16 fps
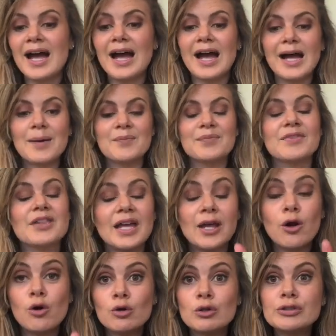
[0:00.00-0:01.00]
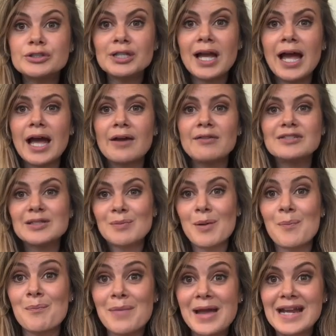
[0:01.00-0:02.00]
Um, they also have some
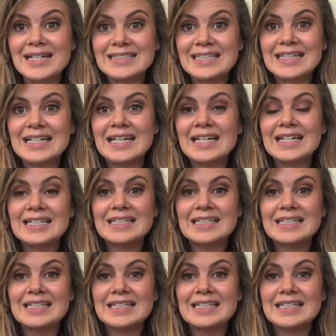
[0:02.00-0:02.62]
amazing